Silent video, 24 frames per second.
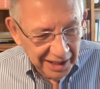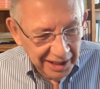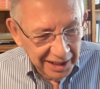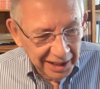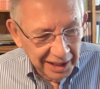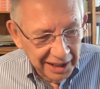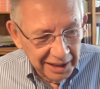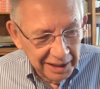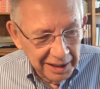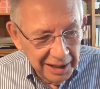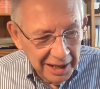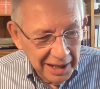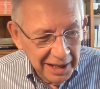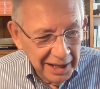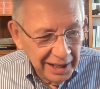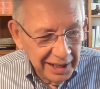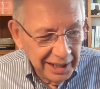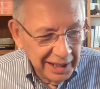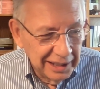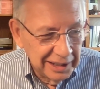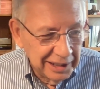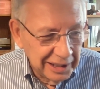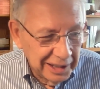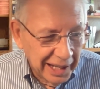And
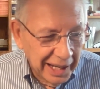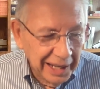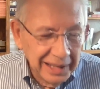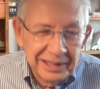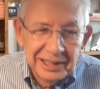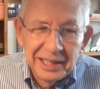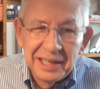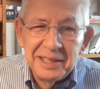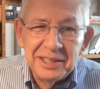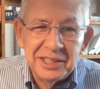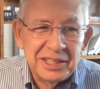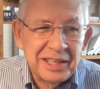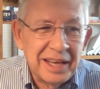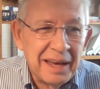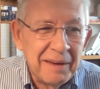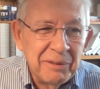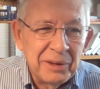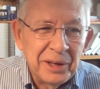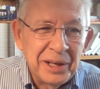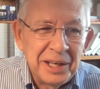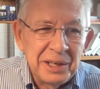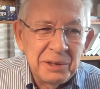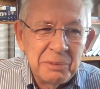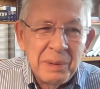in the
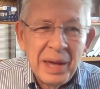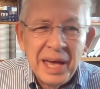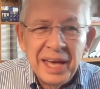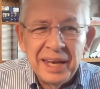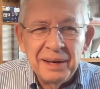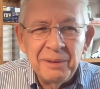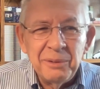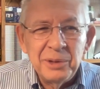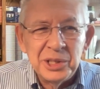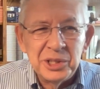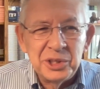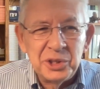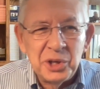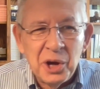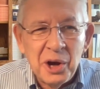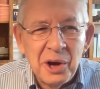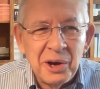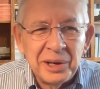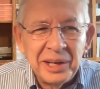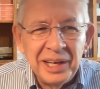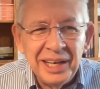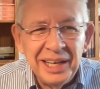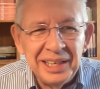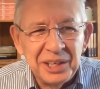1970s, man, it was
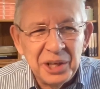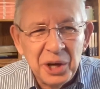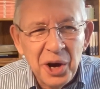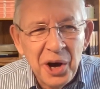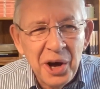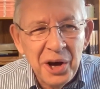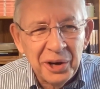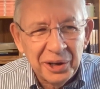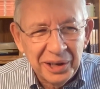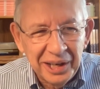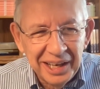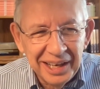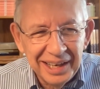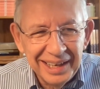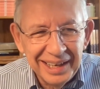dog eat dog.